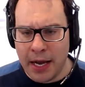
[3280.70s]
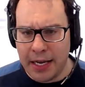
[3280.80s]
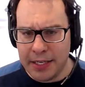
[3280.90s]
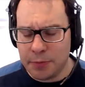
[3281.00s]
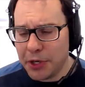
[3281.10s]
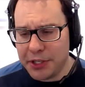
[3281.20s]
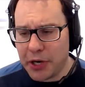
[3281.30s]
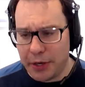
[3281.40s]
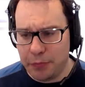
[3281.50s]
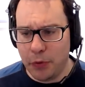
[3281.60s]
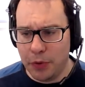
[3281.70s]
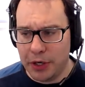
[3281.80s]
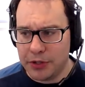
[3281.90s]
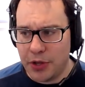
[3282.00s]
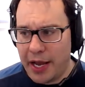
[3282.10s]
is pretty
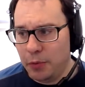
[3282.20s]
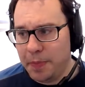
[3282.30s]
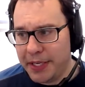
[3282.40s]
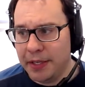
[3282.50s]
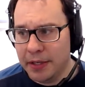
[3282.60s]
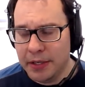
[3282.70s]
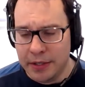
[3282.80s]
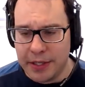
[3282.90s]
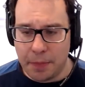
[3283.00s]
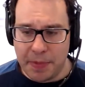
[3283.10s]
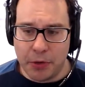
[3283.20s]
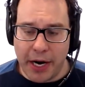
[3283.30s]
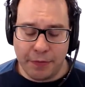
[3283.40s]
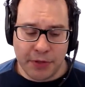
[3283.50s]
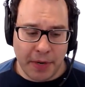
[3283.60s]
straightforward. So that'd be
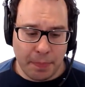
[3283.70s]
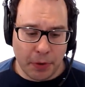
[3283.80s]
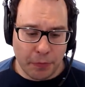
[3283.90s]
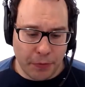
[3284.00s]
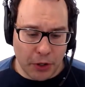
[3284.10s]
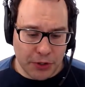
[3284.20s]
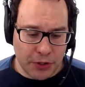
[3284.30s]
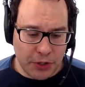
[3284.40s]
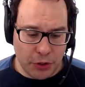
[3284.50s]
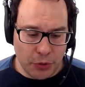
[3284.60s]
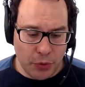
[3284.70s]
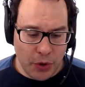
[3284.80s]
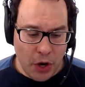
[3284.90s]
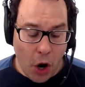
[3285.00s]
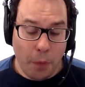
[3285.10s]
great if somebody prefers to.
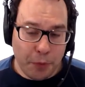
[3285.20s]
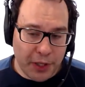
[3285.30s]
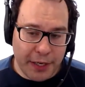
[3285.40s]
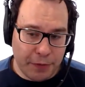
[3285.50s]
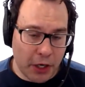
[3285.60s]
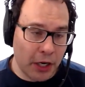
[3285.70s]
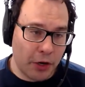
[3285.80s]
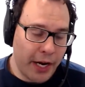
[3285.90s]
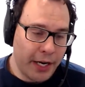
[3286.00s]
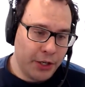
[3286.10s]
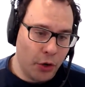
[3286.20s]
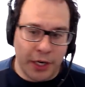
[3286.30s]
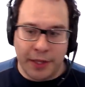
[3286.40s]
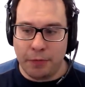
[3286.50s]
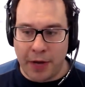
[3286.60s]
Hopefully, if they're going to create a
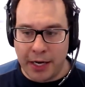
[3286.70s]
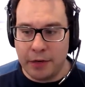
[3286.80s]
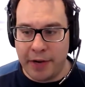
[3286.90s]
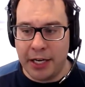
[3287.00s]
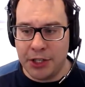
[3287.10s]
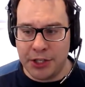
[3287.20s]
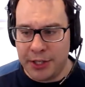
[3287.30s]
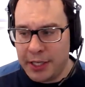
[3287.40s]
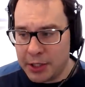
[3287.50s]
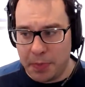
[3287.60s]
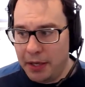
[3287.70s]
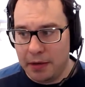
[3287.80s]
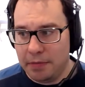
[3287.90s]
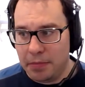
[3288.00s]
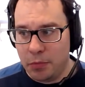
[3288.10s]
token, they'll find advantages in this. But
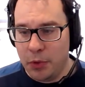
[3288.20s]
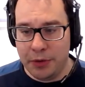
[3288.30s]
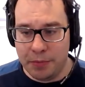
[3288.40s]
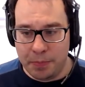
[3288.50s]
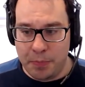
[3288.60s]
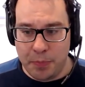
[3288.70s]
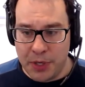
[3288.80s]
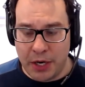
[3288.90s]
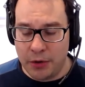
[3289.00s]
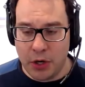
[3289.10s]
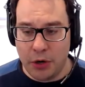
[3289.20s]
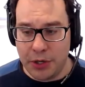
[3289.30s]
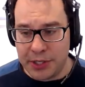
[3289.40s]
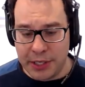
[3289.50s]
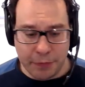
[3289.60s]
code
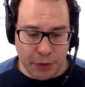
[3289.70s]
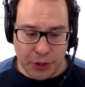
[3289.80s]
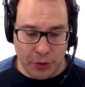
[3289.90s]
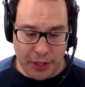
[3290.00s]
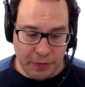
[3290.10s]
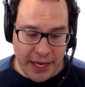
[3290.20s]
is indifferent to it.